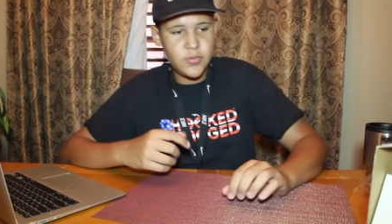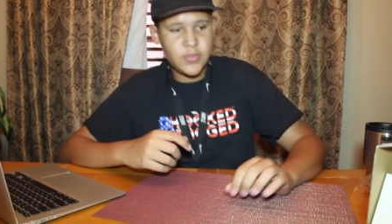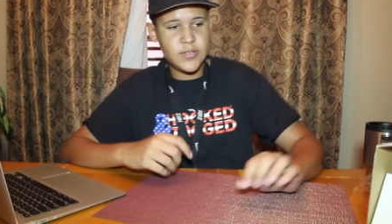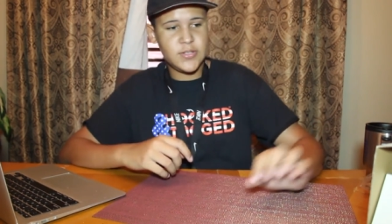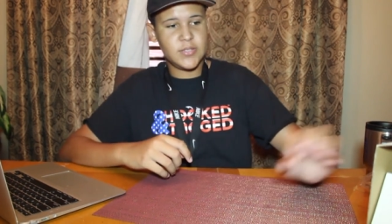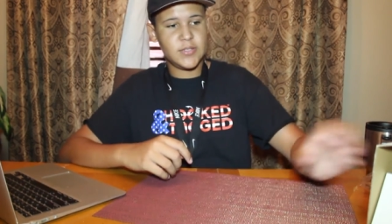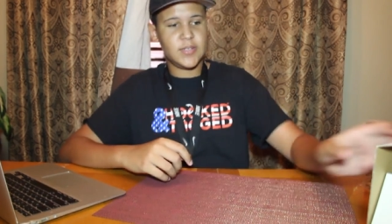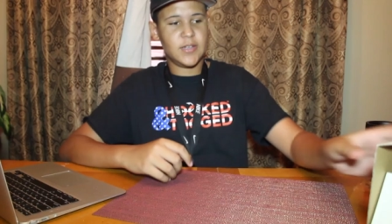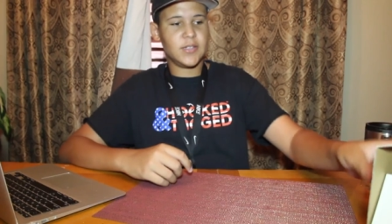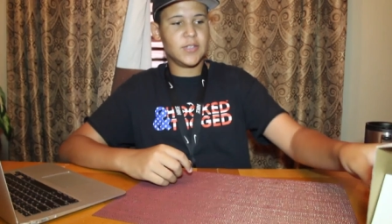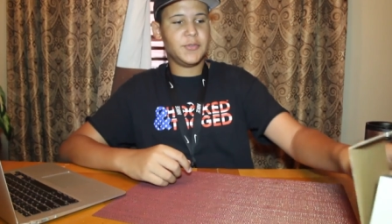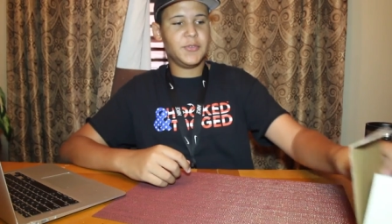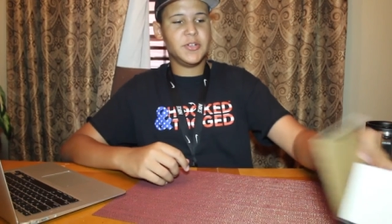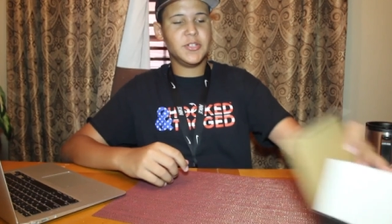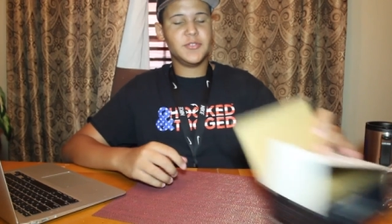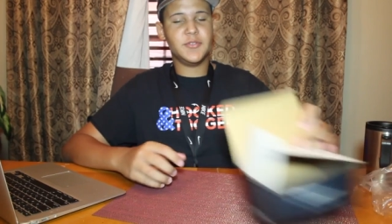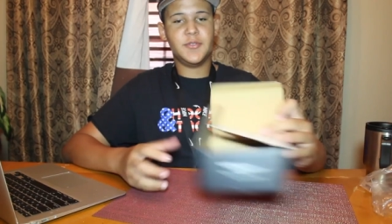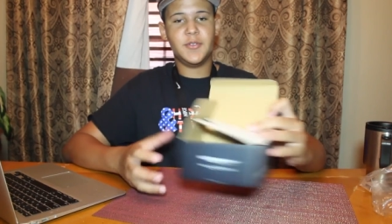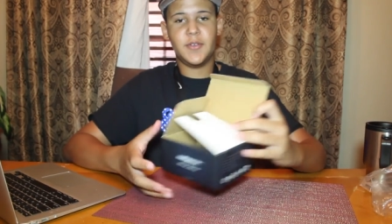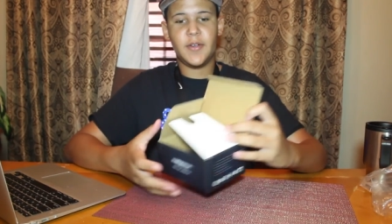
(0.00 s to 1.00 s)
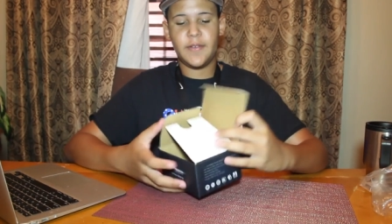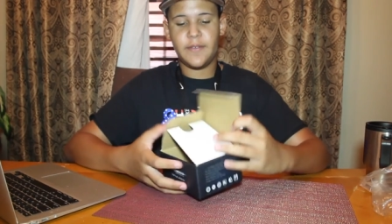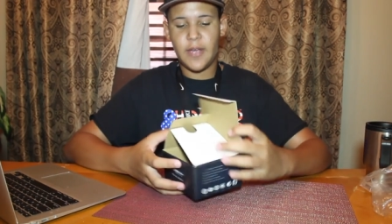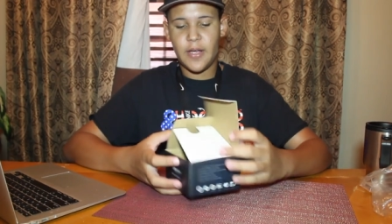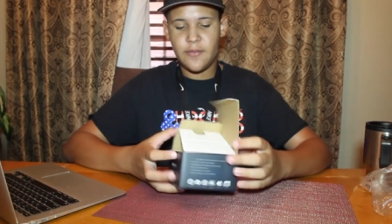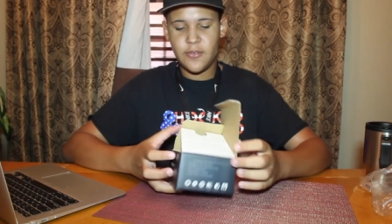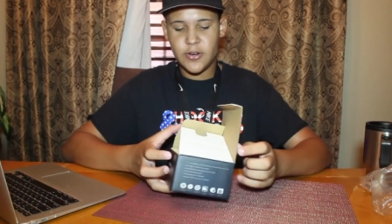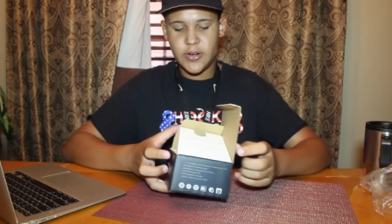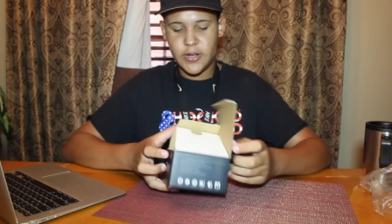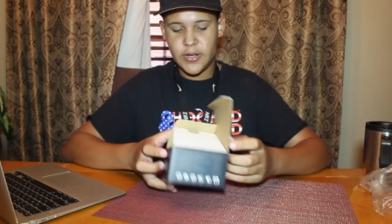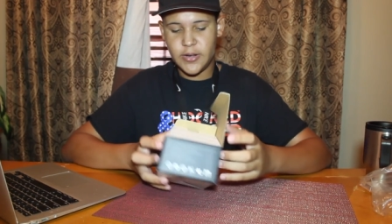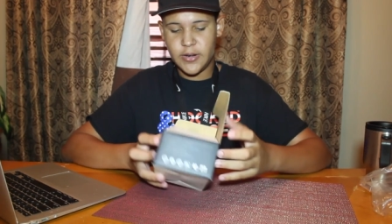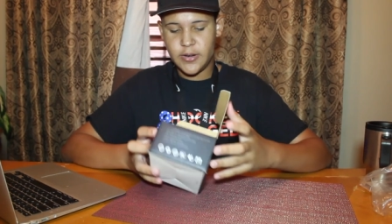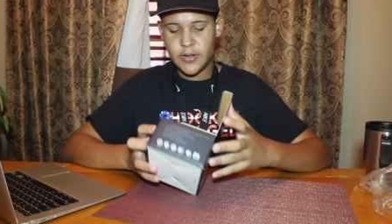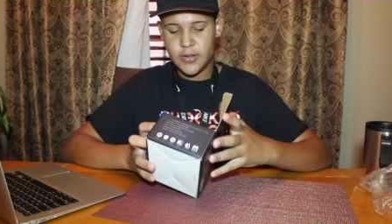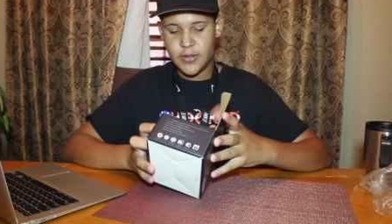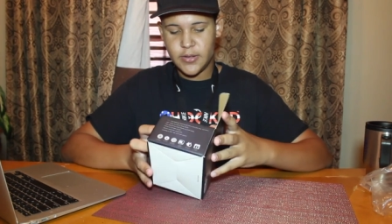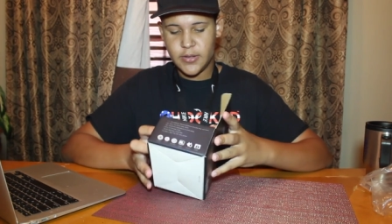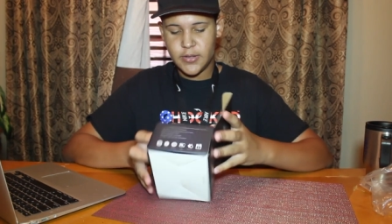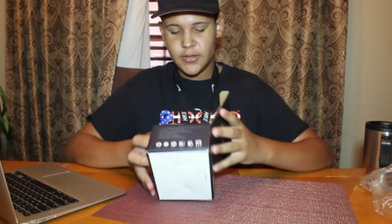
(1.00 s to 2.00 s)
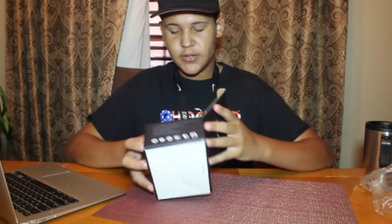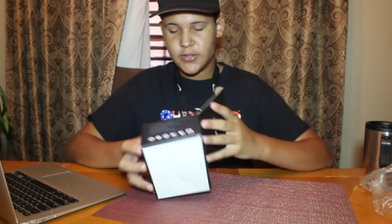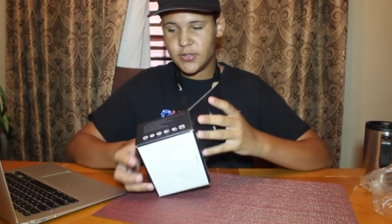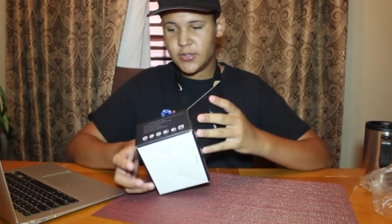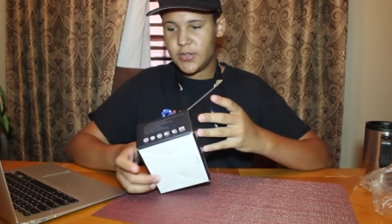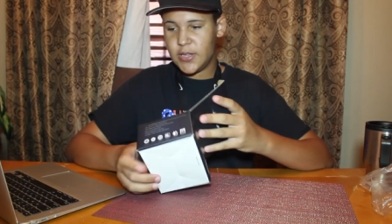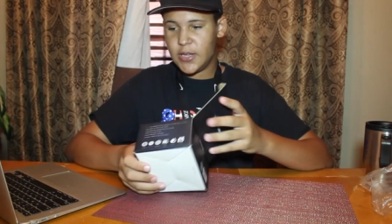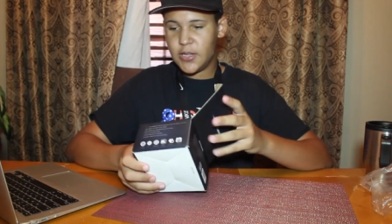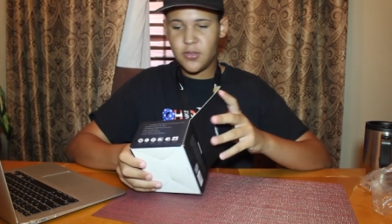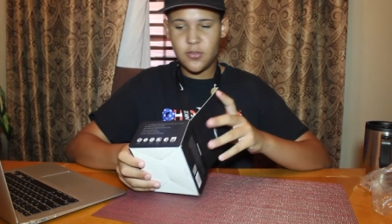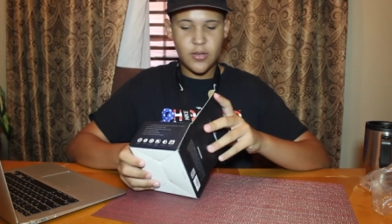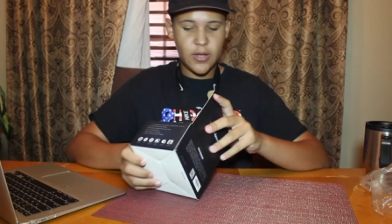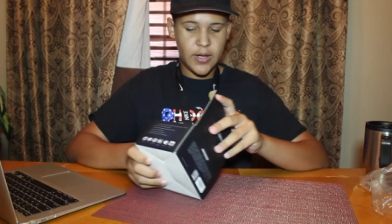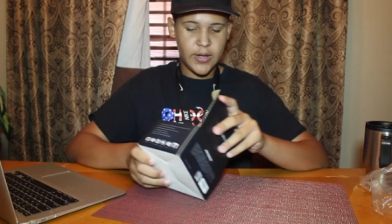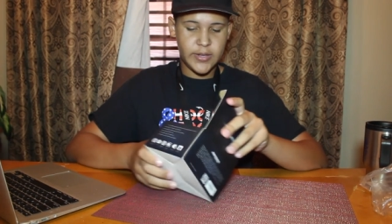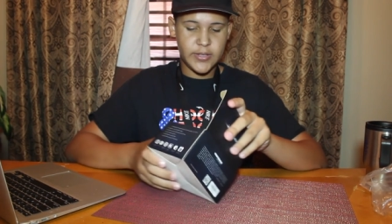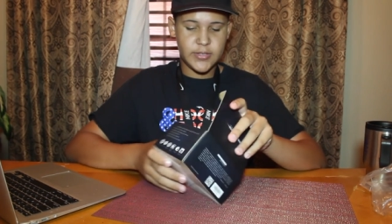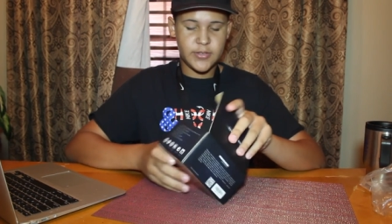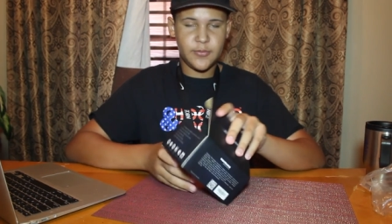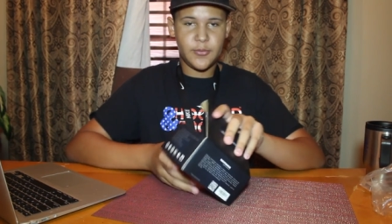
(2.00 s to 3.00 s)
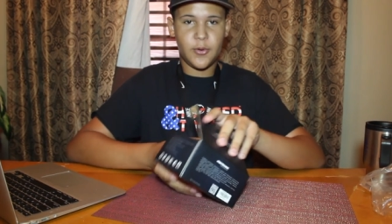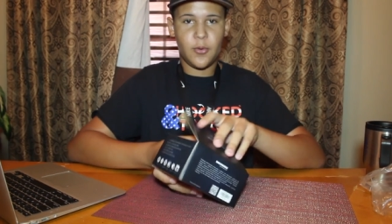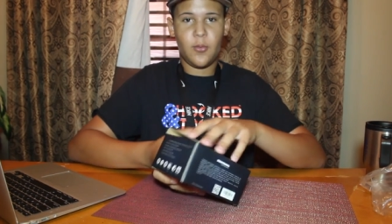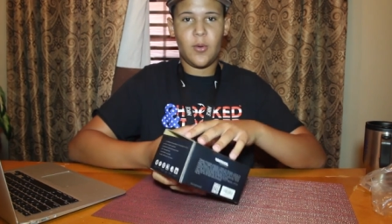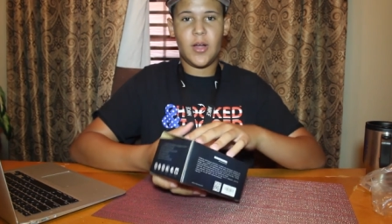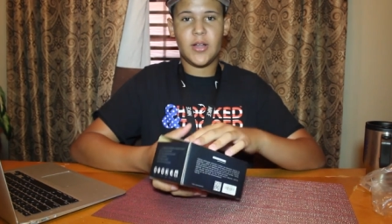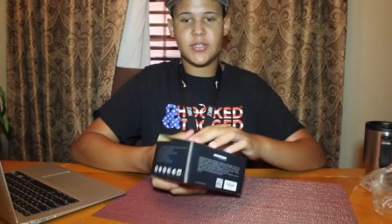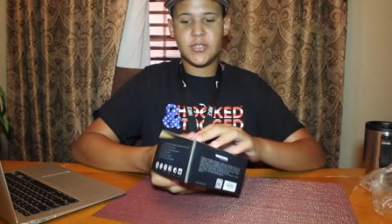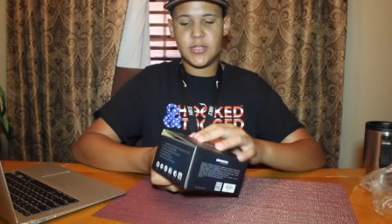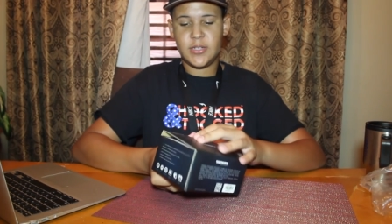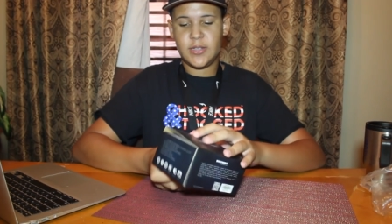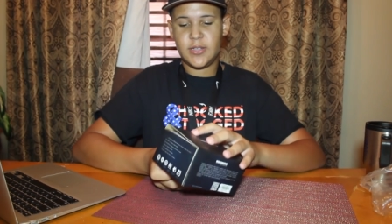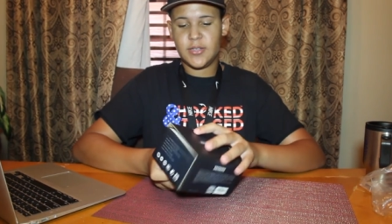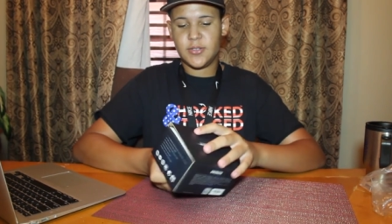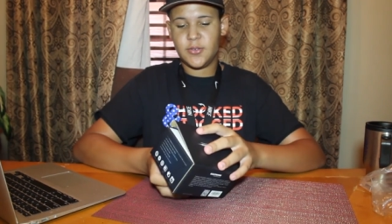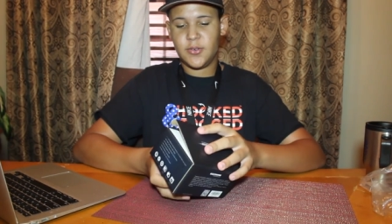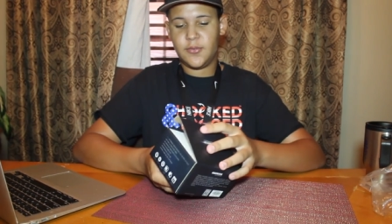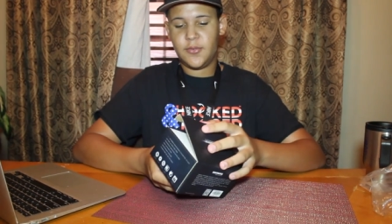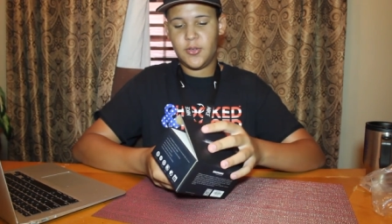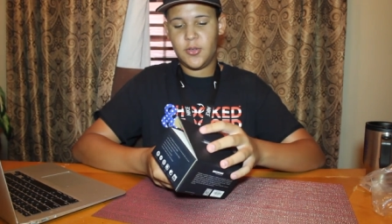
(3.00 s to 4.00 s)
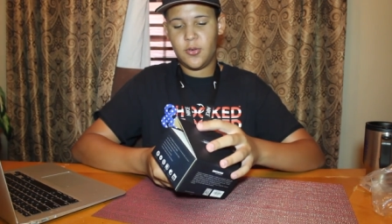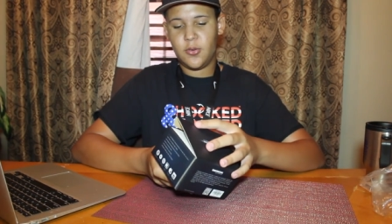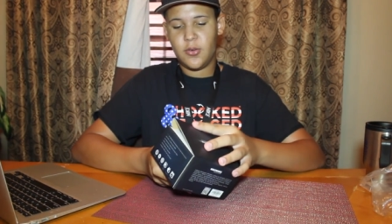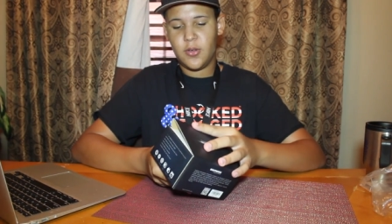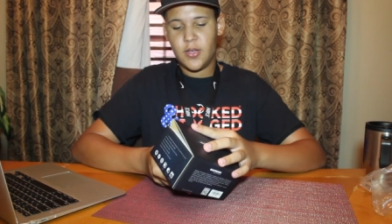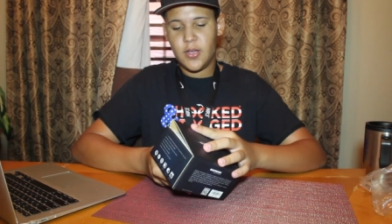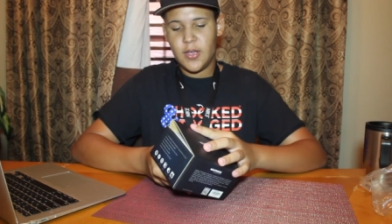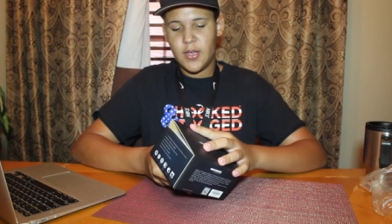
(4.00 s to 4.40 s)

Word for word: This is like the first review I've ever done. So thank you guys for watching this review.